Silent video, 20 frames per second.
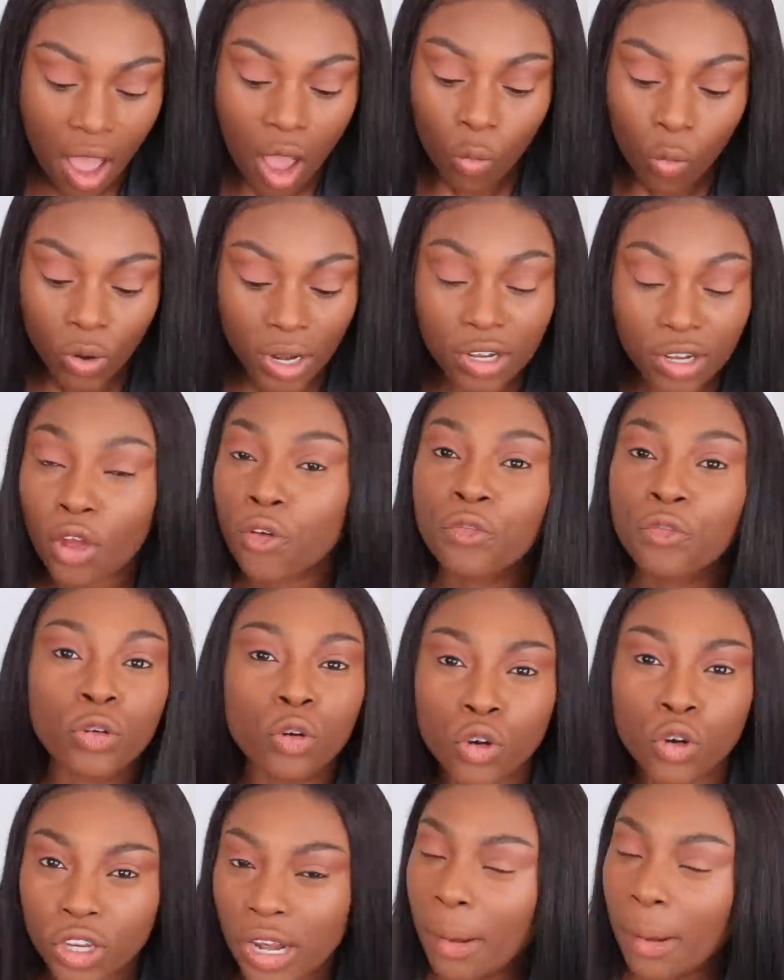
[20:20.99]
When I don't feel
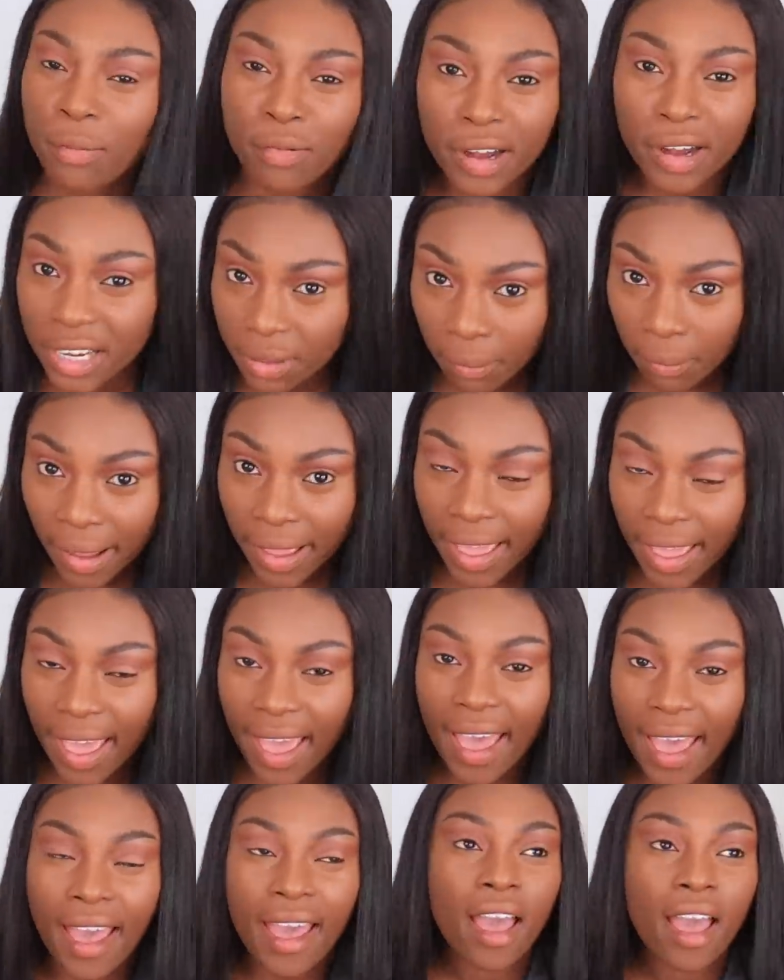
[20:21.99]
good, I braid my
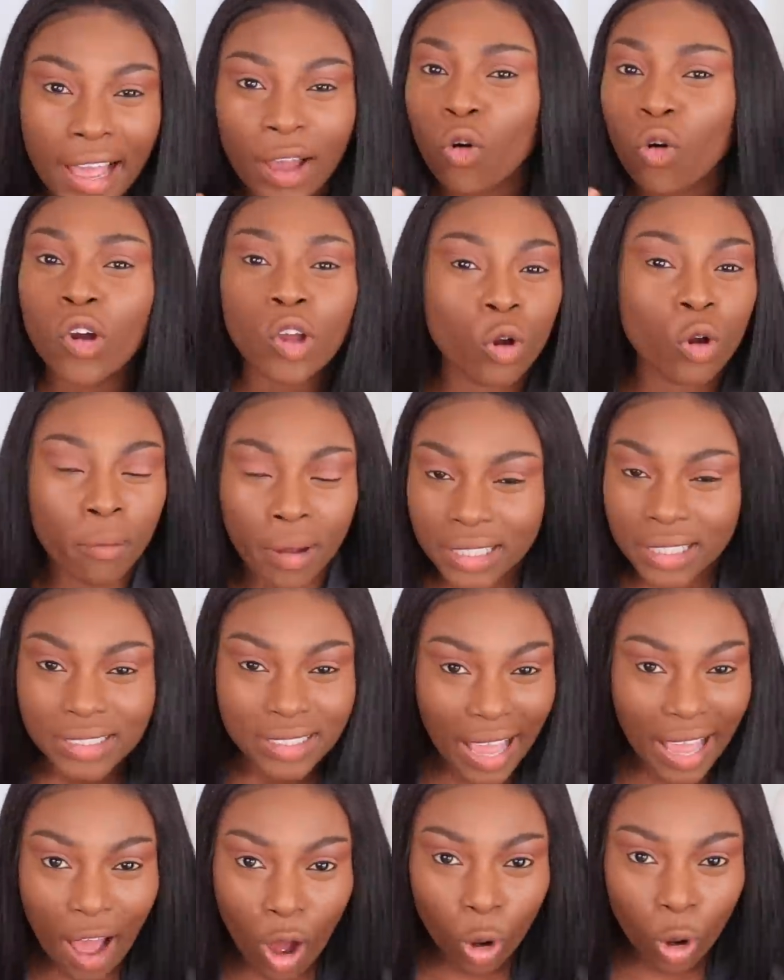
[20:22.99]
hair. I oil my
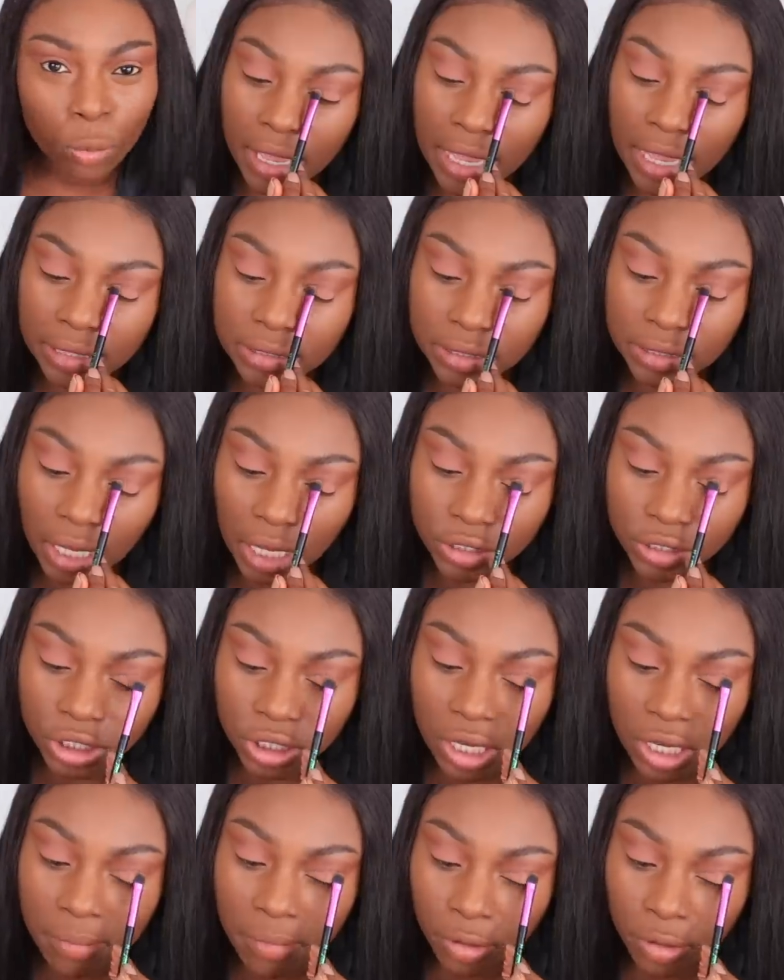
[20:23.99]
scalp. It's such
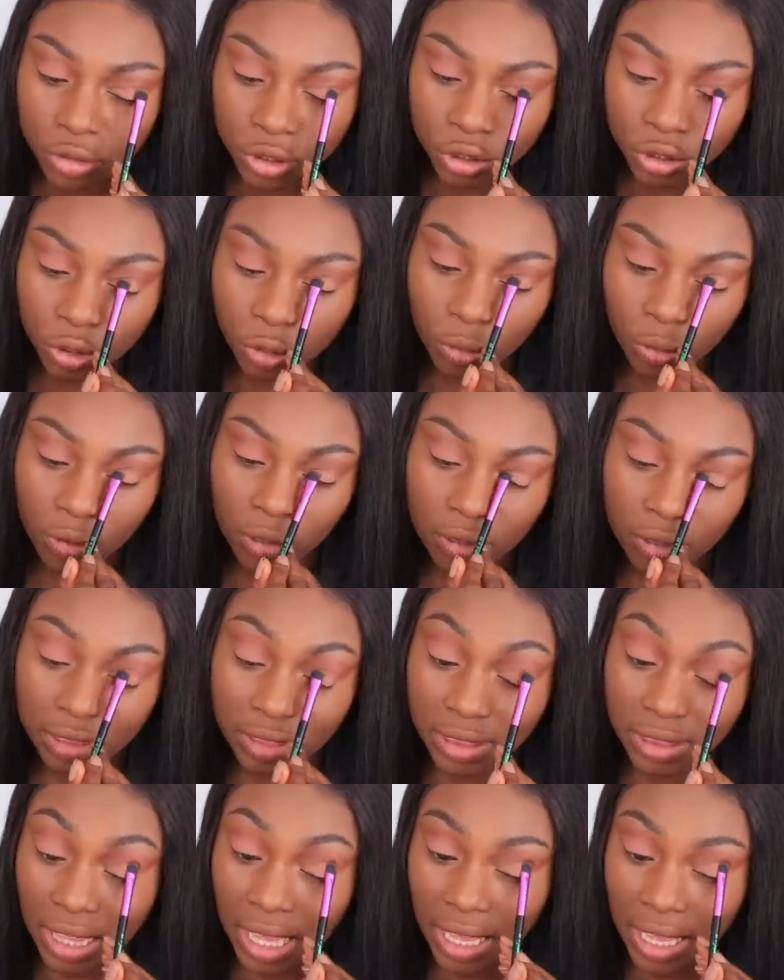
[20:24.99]
an emotional
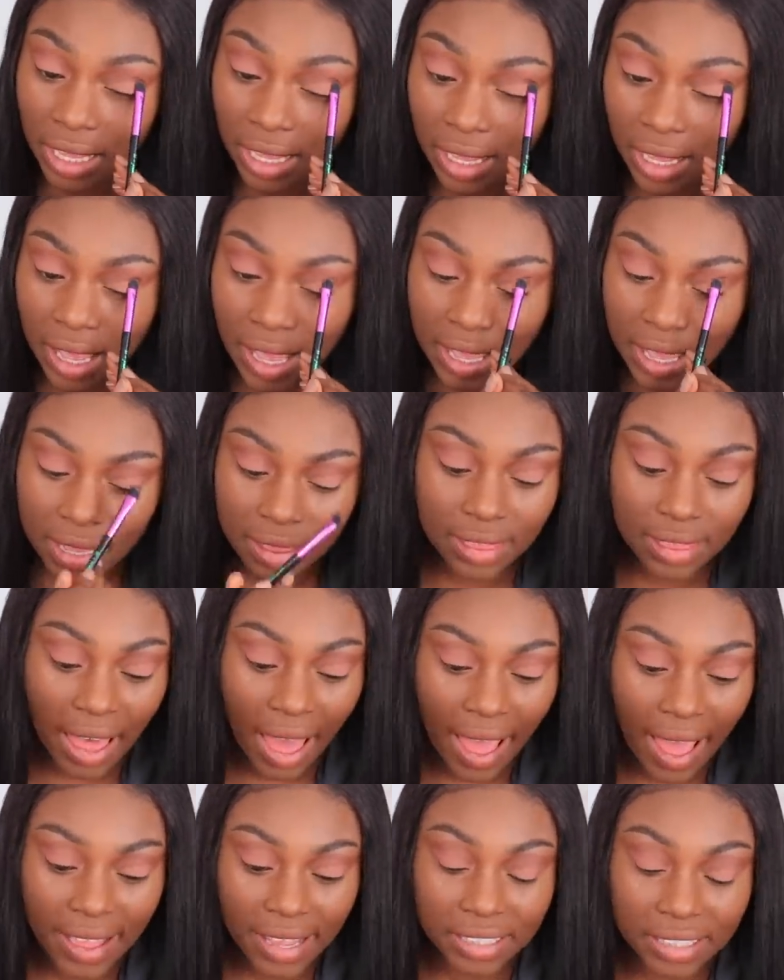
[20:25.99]
thing
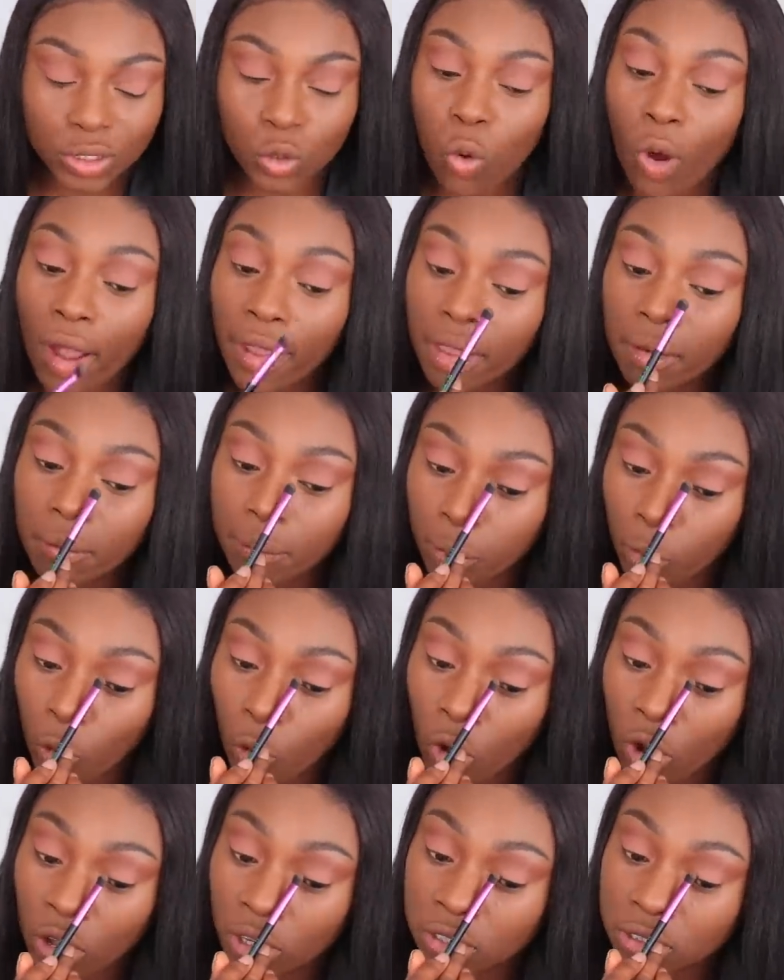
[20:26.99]
that it's quite
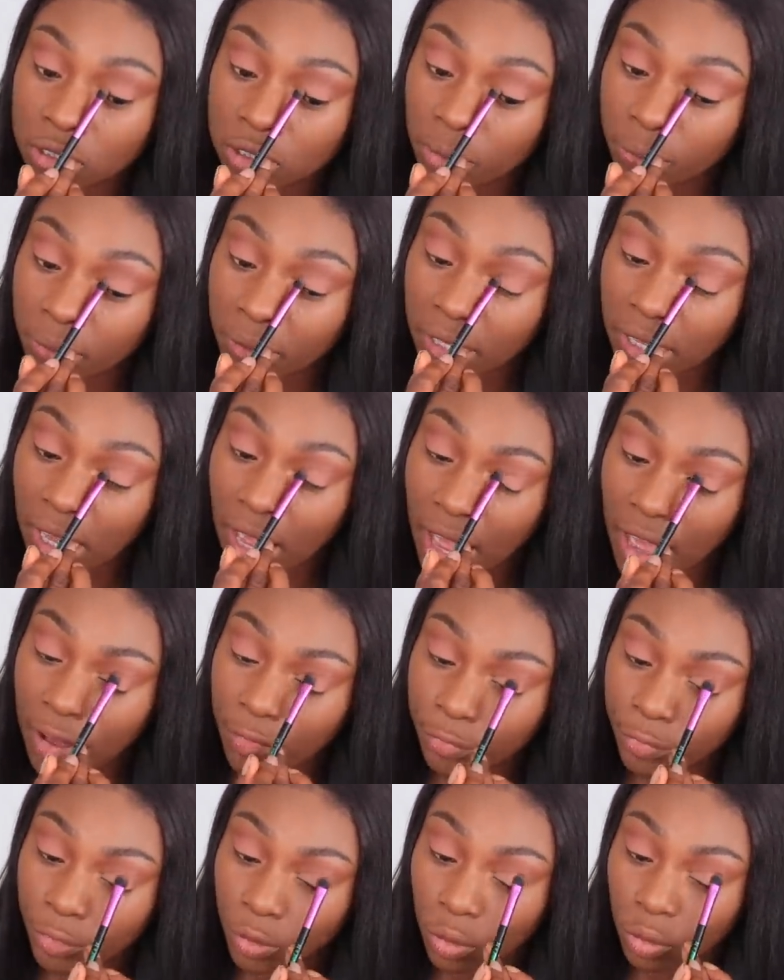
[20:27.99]
important to be
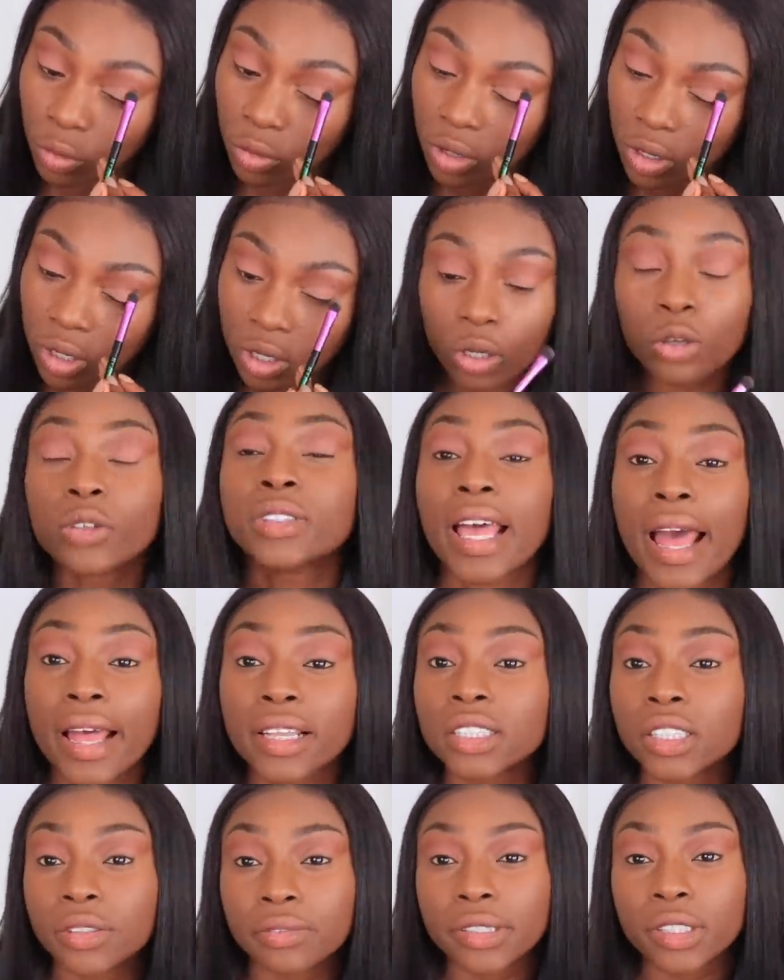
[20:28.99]
careful whose
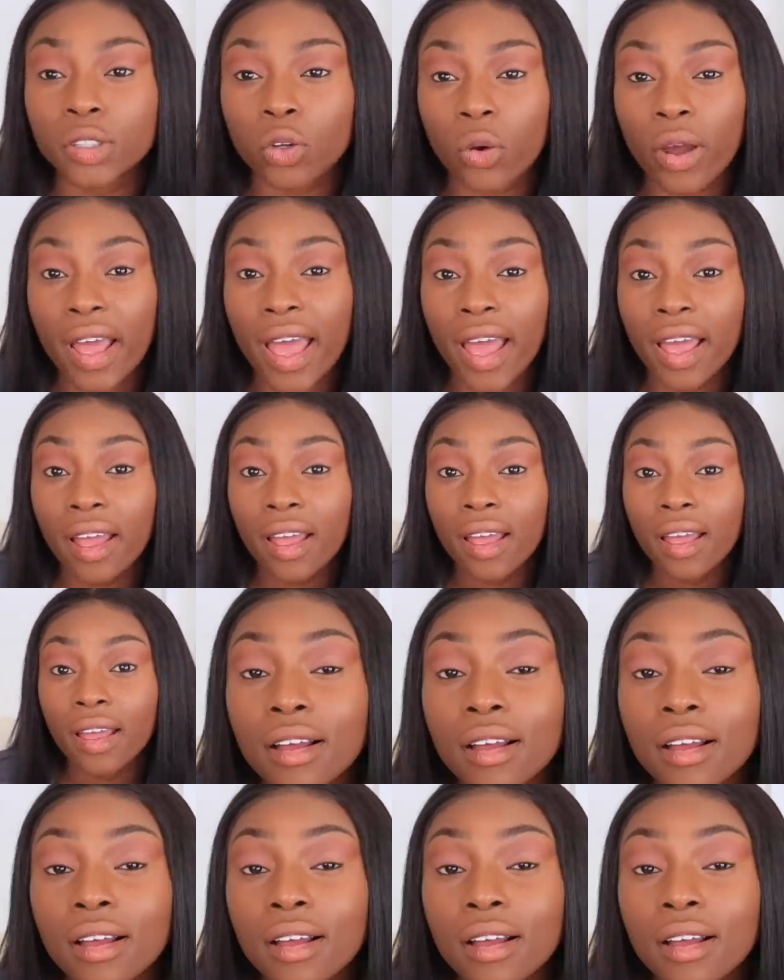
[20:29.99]
hands are in your hair.